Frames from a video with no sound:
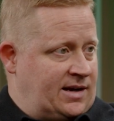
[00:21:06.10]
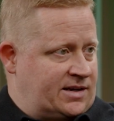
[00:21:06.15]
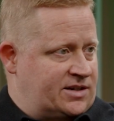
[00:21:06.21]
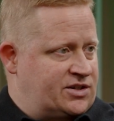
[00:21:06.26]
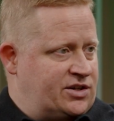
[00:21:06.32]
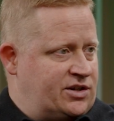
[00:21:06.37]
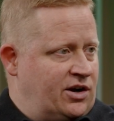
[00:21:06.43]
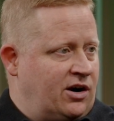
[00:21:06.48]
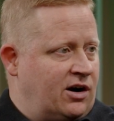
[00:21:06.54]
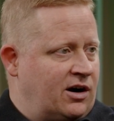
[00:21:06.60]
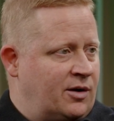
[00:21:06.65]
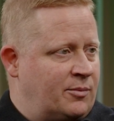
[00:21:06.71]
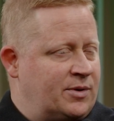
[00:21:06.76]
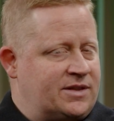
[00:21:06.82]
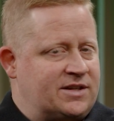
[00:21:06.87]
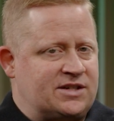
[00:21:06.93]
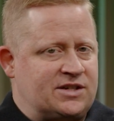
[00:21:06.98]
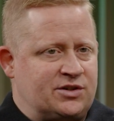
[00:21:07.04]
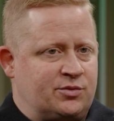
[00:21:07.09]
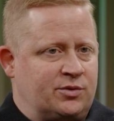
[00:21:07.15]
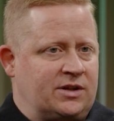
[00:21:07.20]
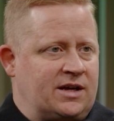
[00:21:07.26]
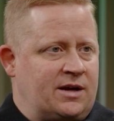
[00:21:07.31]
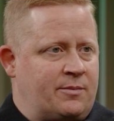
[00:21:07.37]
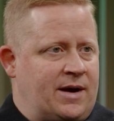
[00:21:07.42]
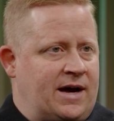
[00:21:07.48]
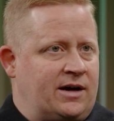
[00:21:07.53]
at XDR, but this is
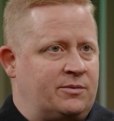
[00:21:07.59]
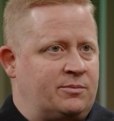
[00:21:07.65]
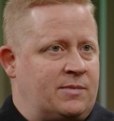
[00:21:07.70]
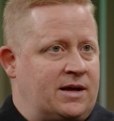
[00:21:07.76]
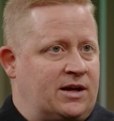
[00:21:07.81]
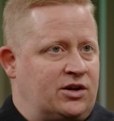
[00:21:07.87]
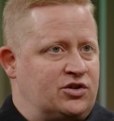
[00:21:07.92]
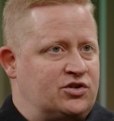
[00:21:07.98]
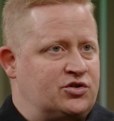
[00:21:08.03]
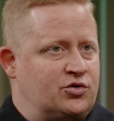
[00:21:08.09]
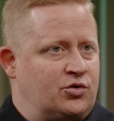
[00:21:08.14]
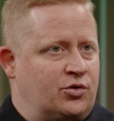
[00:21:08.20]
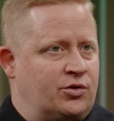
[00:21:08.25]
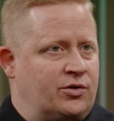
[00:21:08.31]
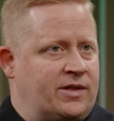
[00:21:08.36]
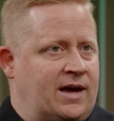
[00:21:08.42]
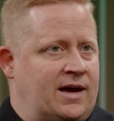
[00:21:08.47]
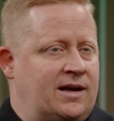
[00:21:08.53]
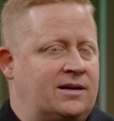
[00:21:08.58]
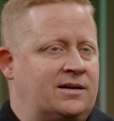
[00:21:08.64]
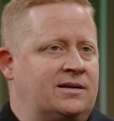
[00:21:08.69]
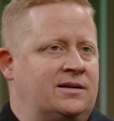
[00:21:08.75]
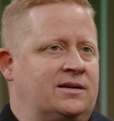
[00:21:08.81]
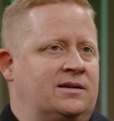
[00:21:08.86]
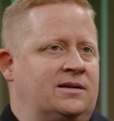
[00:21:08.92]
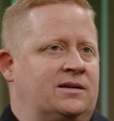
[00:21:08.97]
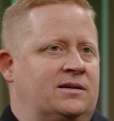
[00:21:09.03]
really about making sure that
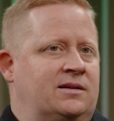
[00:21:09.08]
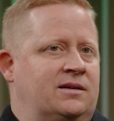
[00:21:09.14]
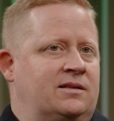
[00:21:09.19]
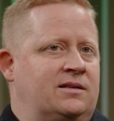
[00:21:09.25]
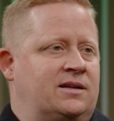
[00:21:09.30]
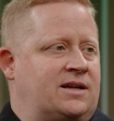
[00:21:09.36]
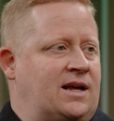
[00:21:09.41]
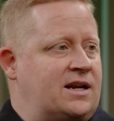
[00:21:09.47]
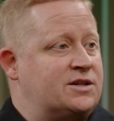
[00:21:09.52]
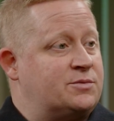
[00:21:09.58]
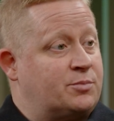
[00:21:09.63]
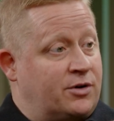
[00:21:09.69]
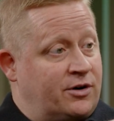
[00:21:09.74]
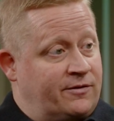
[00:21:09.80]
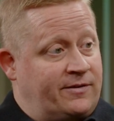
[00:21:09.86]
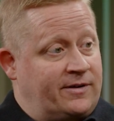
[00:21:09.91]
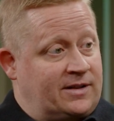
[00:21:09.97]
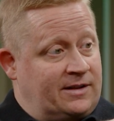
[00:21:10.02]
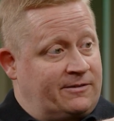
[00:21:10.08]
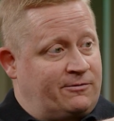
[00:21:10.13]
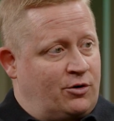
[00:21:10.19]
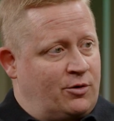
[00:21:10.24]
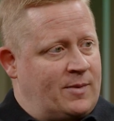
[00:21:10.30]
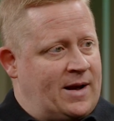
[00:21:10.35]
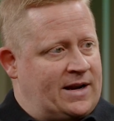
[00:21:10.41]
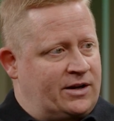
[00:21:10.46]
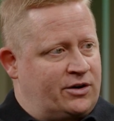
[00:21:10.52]
the data is perfectly
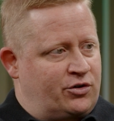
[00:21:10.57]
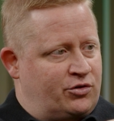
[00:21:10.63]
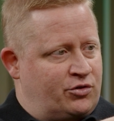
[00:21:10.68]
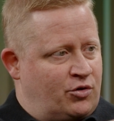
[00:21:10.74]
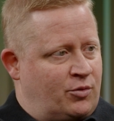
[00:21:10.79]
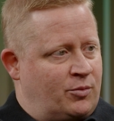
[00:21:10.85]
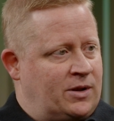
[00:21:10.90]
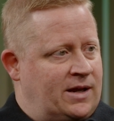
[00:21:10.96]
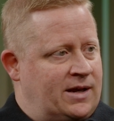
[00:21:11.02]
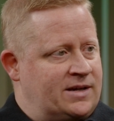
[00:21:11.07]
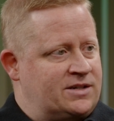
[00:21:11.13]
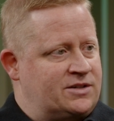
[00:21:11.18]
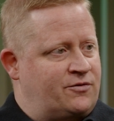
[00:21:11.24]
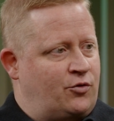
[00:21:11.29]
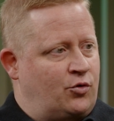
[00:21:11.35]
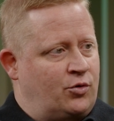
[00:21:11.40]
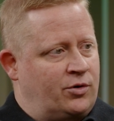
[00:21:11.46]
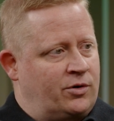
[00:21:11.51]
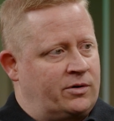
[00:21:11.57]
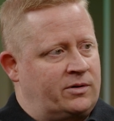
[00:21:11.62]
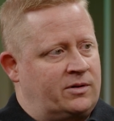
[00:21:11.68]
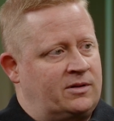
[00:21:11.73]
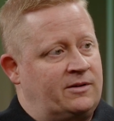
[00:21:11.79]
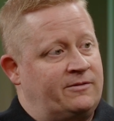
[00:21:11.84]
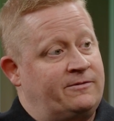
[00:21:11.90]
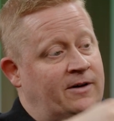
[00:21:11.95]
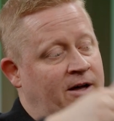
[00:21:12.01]
formatted or normalized for
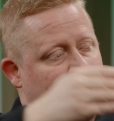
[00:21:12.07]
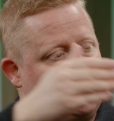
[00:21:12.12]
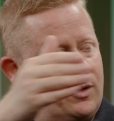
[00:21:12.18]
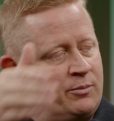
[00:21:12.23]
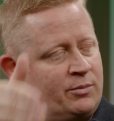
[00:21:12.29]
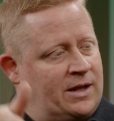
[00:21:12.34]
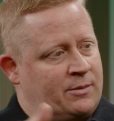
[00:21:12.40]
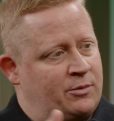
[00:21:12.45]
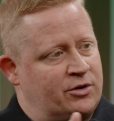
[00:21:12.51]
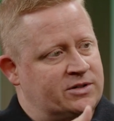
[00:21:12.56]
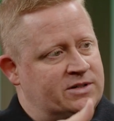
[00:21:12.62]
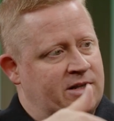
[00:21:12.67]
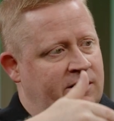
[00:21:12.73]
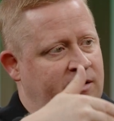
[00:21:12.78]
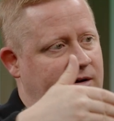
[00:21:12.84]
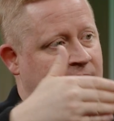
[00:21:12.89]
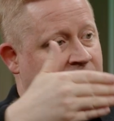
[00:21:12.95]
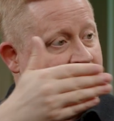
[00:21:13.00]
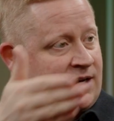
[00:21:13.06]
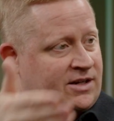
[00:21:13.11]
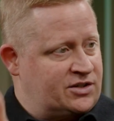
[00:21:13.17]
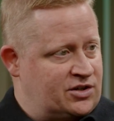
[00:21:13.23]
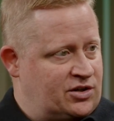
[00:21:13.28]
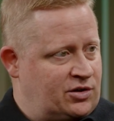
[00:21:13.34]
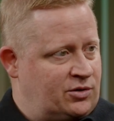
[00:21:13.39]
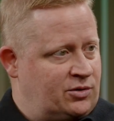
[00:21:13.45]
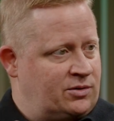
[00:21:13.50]
the follow-on playbooks that are going to
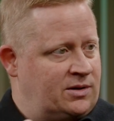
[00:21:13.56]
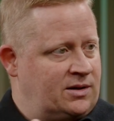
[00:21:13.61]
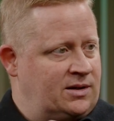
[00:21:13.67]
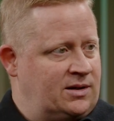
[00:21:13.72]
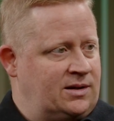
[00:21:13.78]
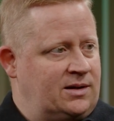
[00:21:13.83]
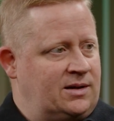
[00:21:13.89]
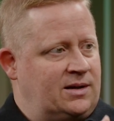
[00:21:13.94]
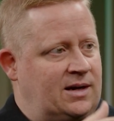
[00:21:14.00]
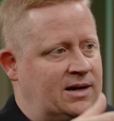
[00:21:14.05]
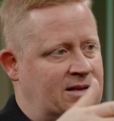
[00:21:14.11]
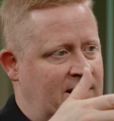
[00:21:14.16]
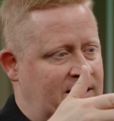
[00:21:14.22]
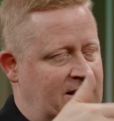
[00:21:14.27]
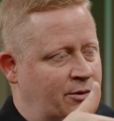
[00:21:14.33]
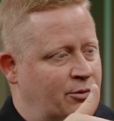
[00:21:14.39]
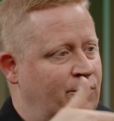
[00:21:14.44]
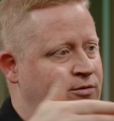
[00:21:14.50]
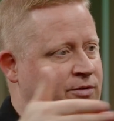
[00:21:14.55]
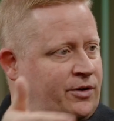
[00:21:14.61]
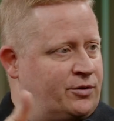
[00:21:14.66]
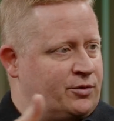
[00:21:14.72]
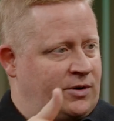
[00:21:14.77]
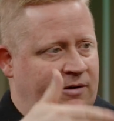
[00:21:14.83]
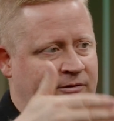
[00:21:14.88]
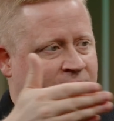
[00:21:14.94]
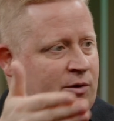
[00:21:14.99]
execute, and that they will flow
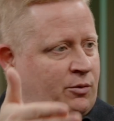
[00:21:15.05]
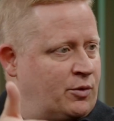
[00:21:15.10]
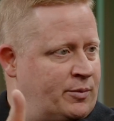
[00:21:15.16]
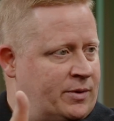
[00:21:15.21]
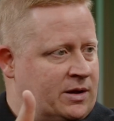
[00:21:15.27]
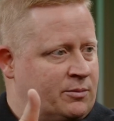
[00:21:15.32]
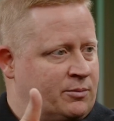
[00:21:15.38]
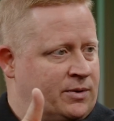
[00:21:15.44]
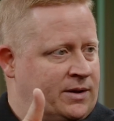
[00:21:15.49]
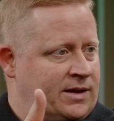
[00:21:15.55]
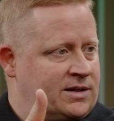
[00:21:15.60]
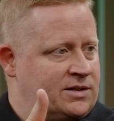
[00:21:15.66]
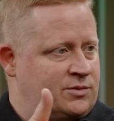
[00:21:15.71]
through and everything will be in place.